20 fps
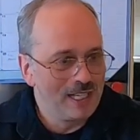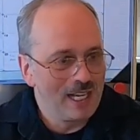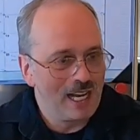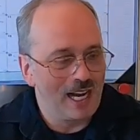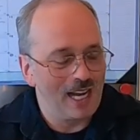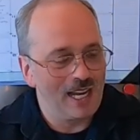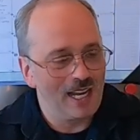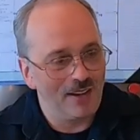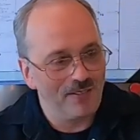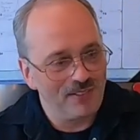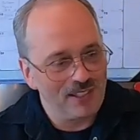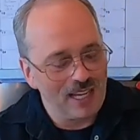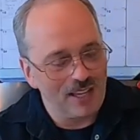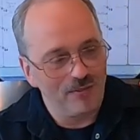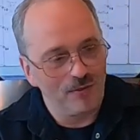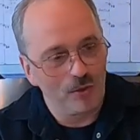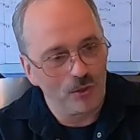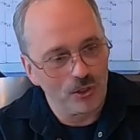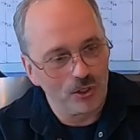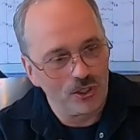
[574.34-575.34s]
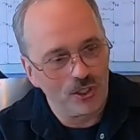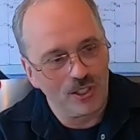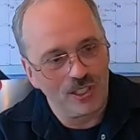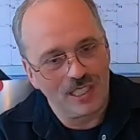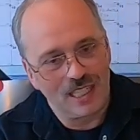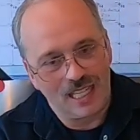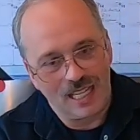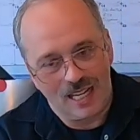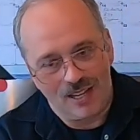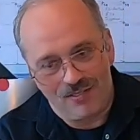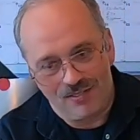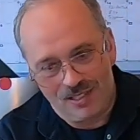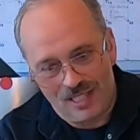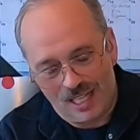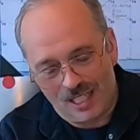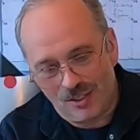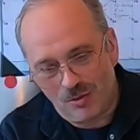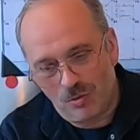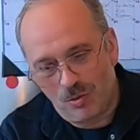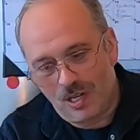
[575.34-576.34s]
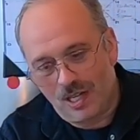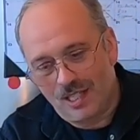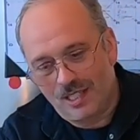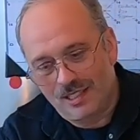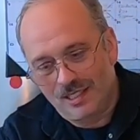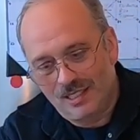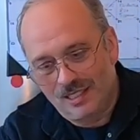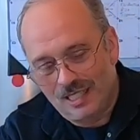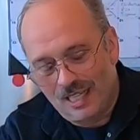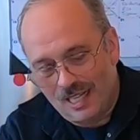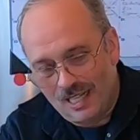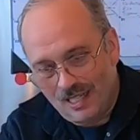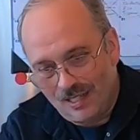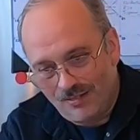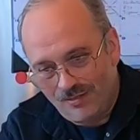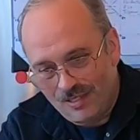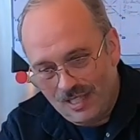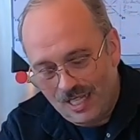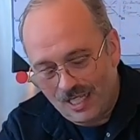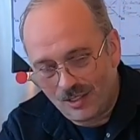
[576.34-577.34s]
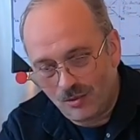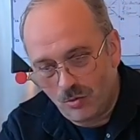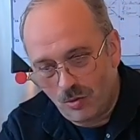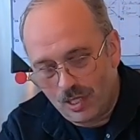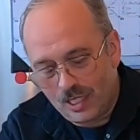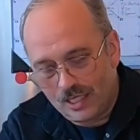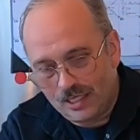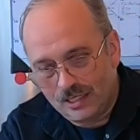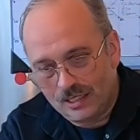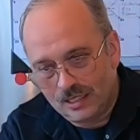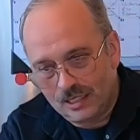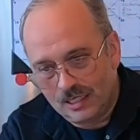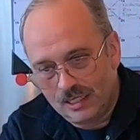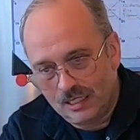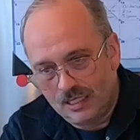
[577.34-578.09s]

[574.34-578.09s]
I have that version, I have that one, I have that one.